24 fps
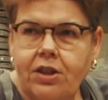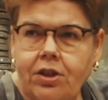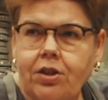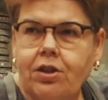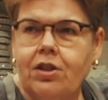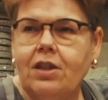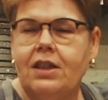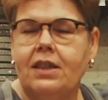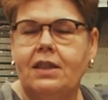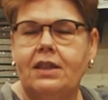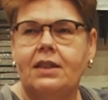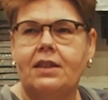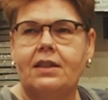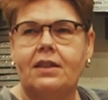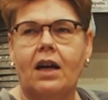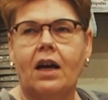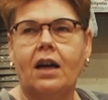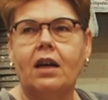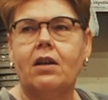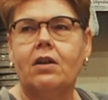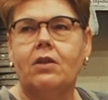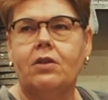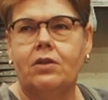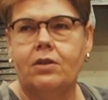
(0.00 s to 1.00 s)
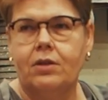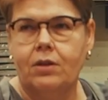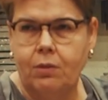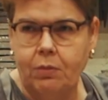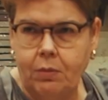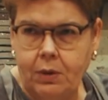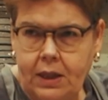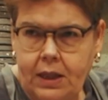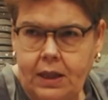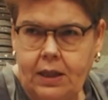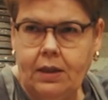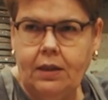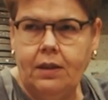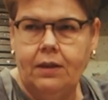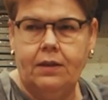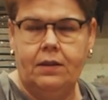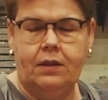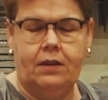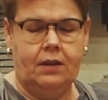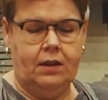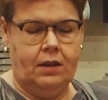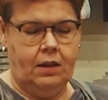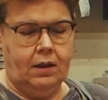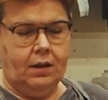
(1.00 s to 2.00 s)
sure it's stuck on the wheel.
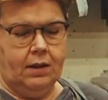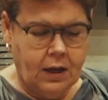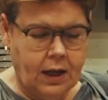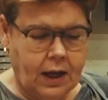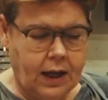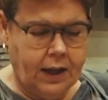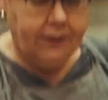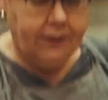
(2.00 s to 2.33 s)
Mm-hmm.